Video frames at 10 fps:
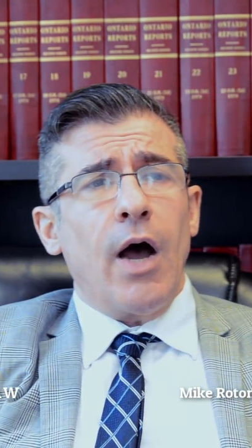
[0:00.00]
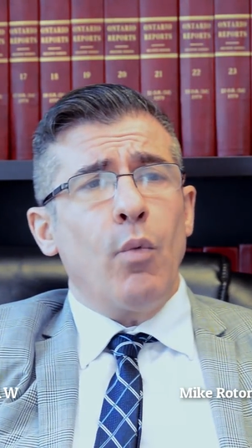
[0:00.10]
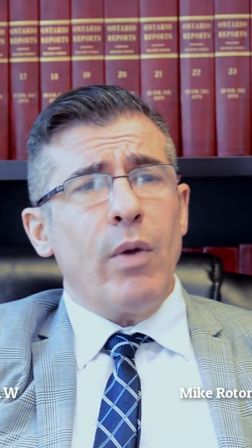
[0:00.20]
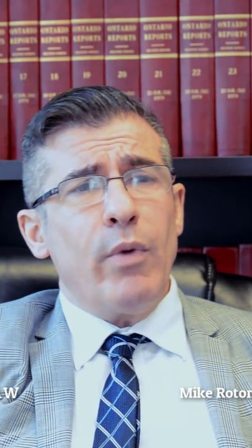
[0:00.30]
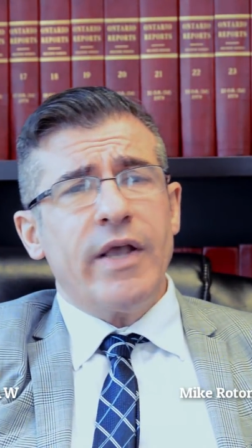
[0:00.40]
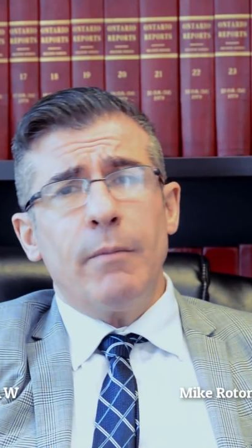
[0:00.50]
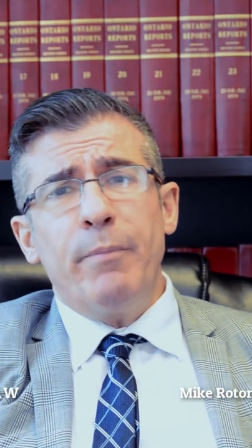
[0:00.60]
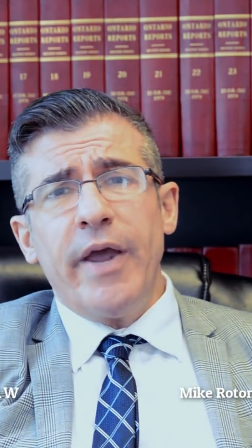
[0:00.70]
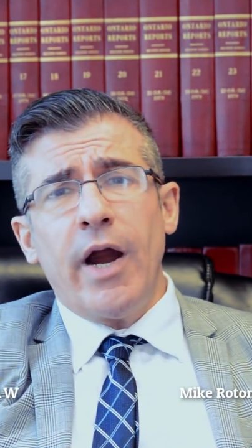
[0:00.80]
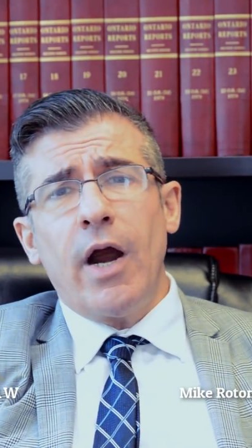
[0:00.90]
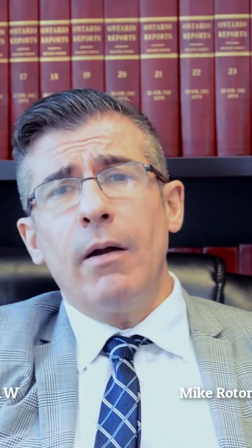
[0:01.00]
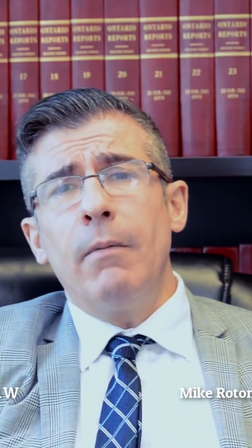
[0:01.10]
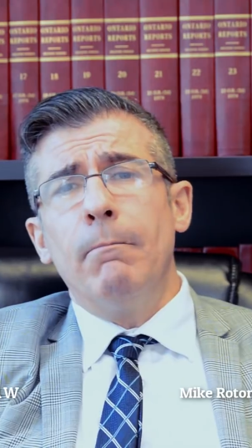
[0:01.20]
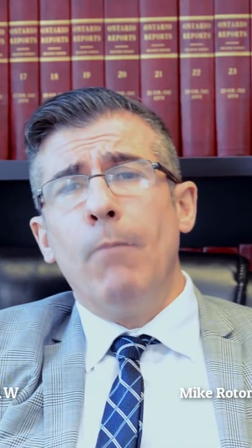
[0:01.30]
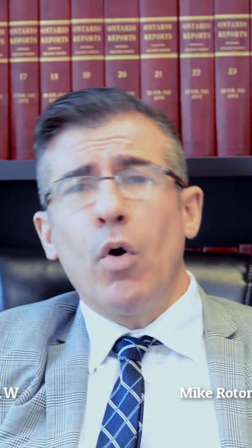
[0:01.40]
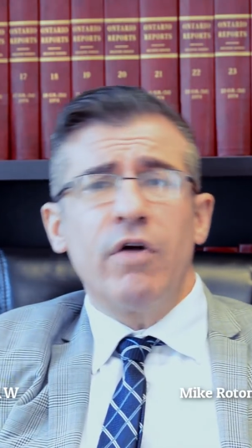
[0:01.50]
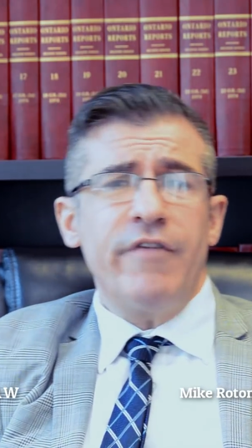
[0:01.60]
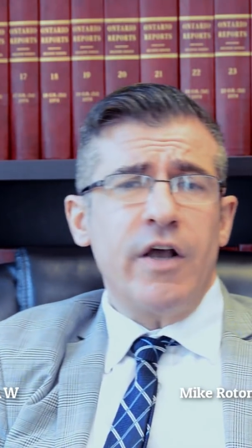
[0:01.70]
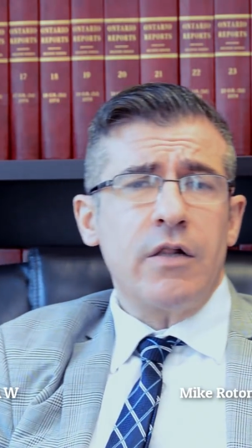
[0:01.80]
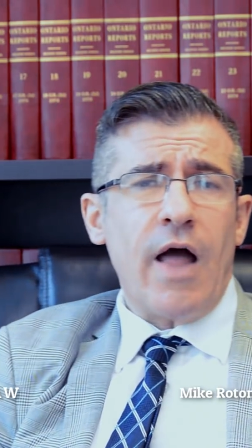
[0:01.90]
when we compare motor
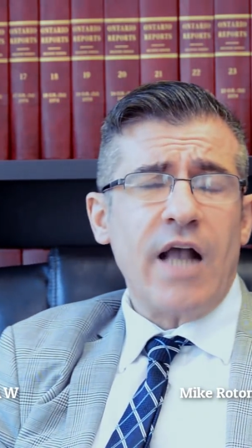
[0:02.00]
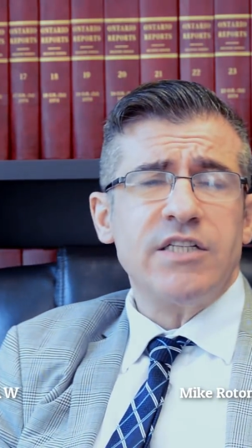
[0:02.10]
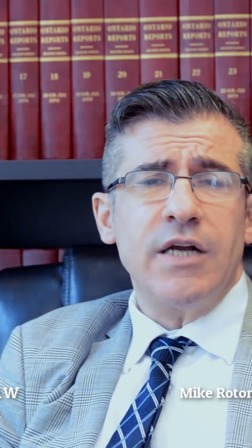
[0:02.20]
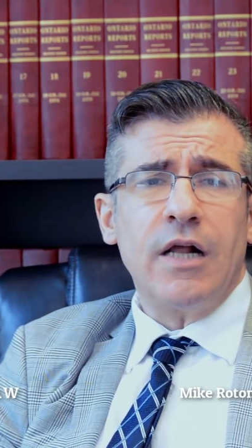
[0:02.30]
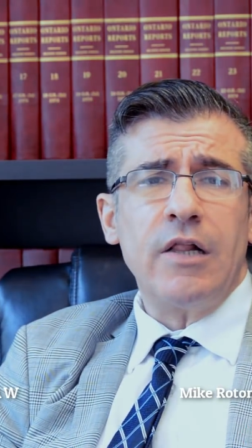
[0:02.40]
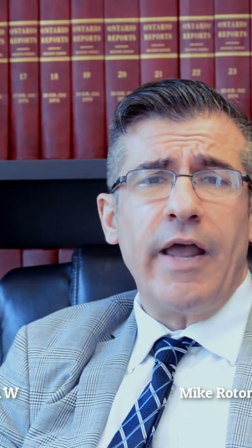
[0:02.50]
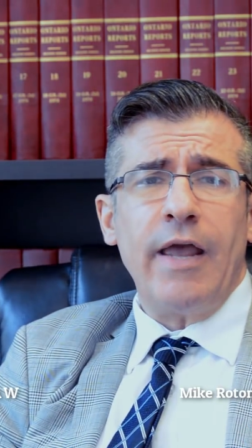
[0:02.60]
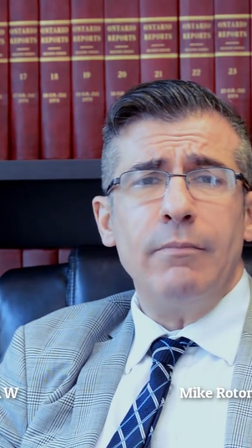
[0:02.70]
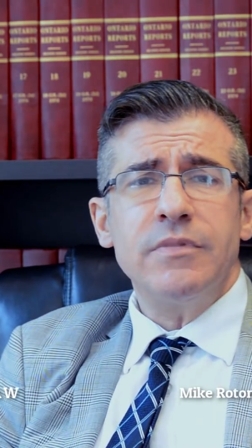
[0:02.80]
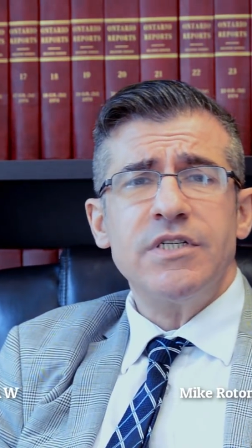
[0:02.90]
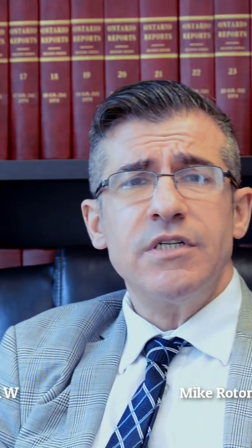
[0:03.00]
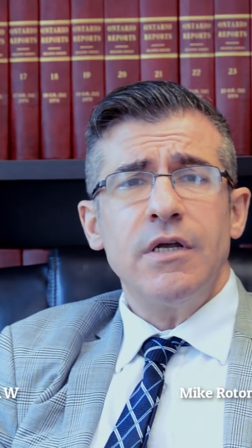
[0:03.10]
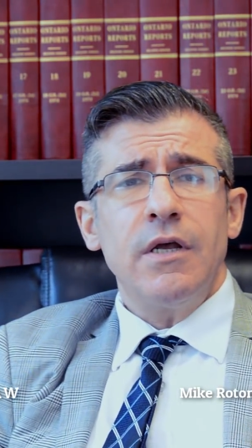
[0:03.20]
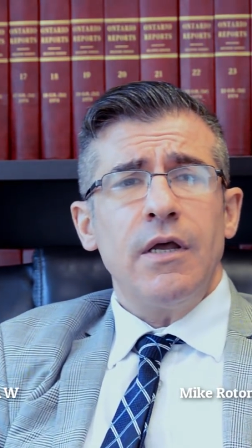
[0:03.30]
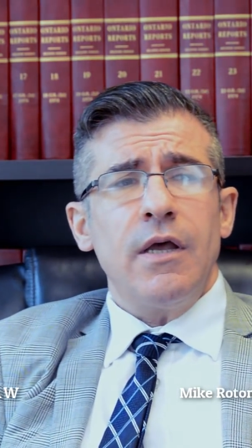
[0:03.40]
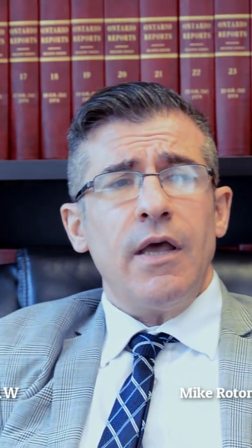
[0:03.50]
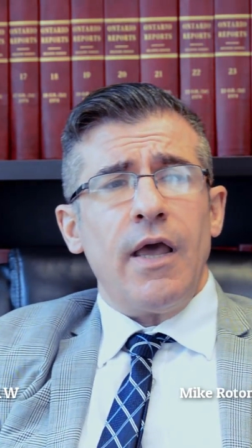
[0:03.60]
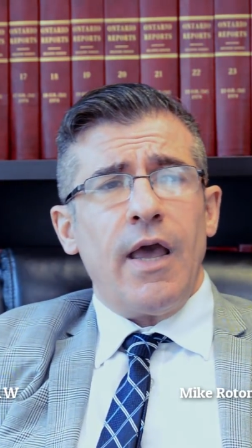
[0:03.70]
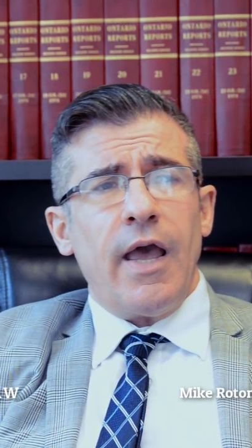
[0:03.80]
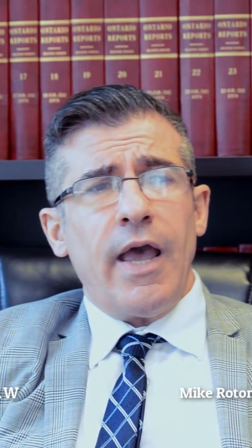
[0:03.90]
vehicle accident claims
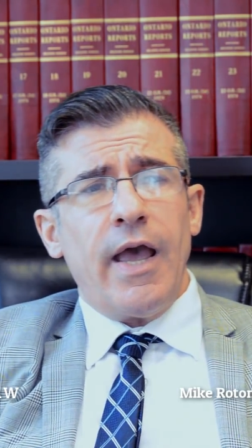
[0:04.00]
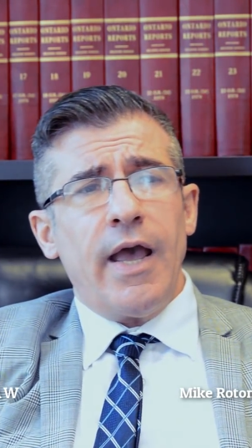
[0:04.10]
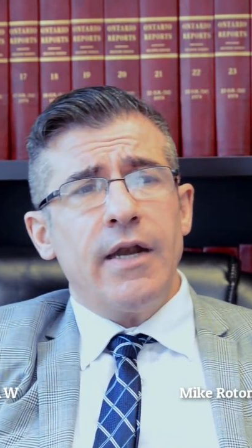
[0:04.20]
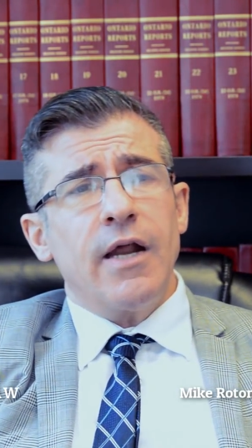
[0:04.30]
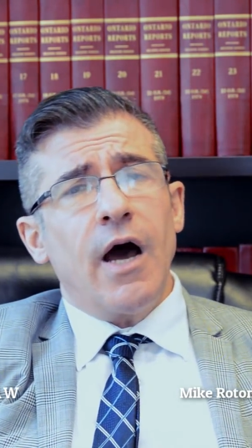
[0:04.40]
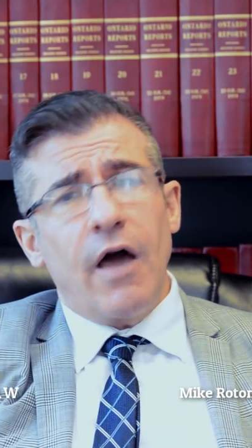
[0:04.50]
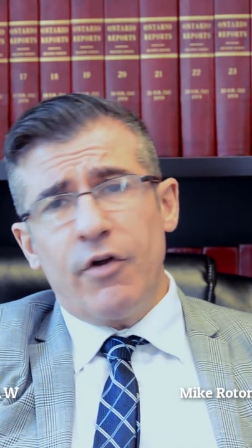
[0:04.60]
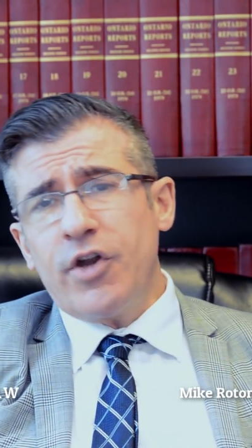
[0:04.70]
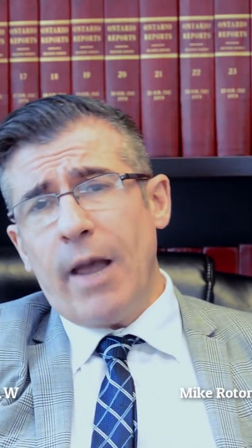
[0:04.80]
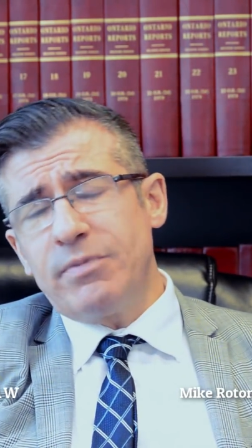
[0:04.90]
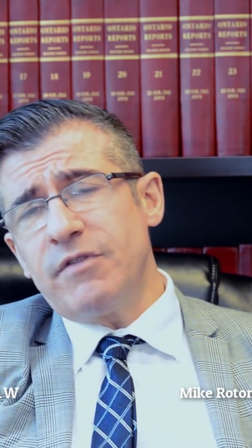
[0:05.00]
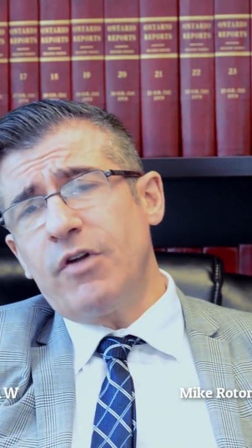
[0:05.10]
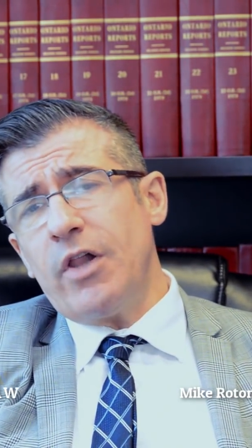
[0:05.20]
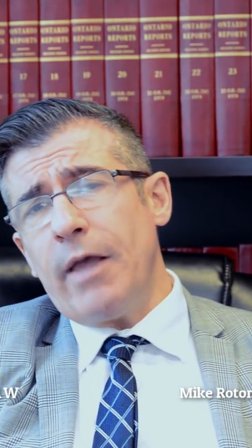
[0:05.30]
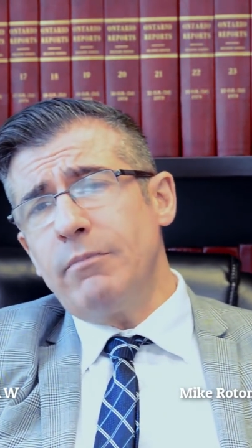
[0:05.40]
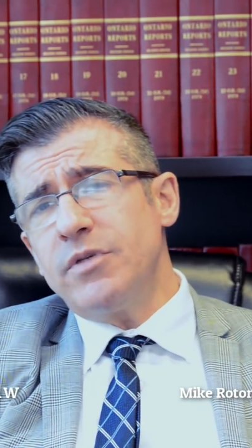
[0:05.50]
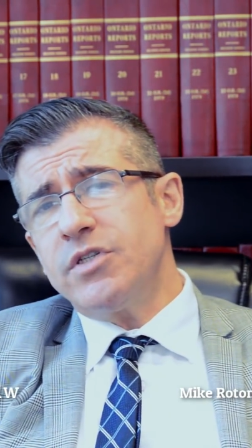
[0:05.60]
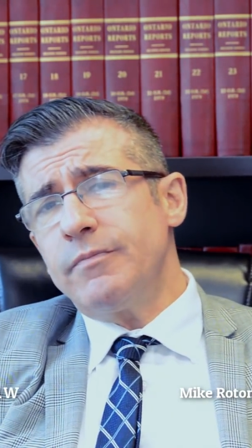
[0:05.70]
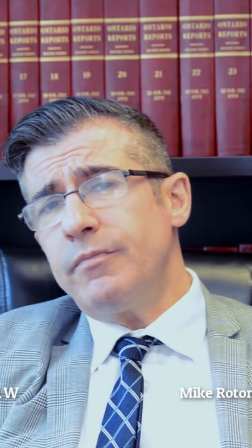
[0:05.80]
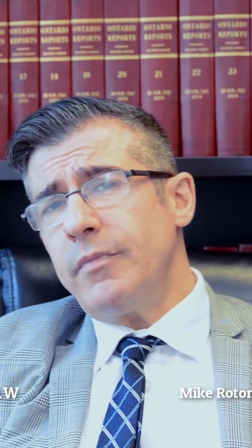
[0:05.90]
and other types of claims.